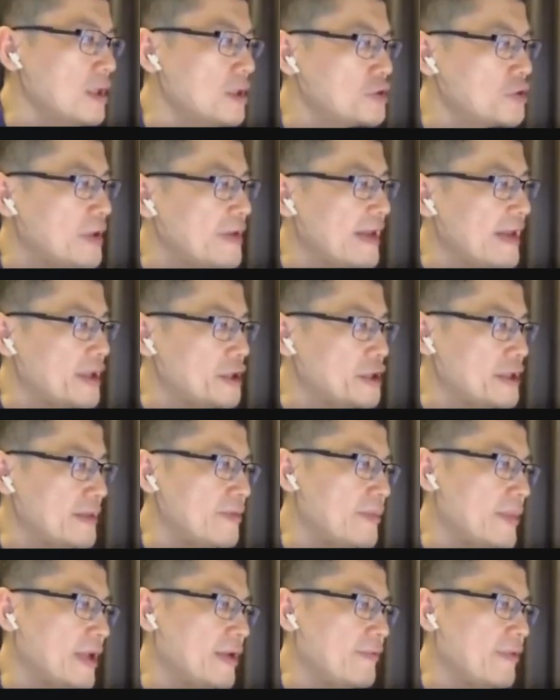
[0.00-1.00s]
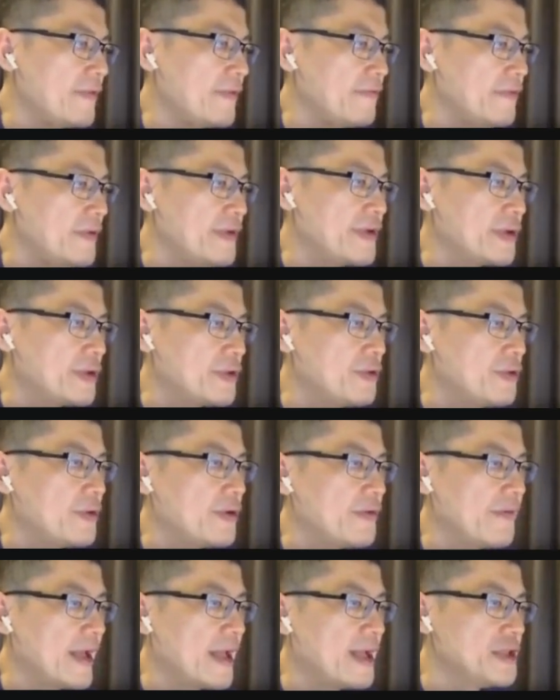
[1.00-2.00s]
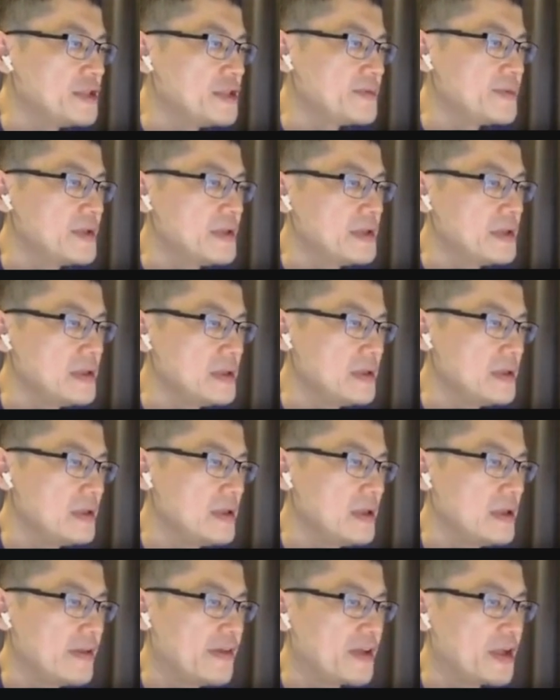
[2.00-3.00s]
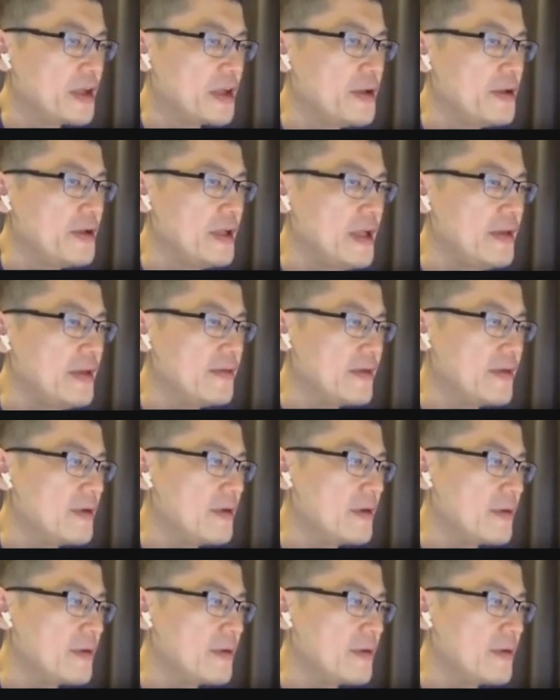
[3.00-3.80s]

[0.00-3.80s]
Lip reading: Transactions may reference a group of eligible securities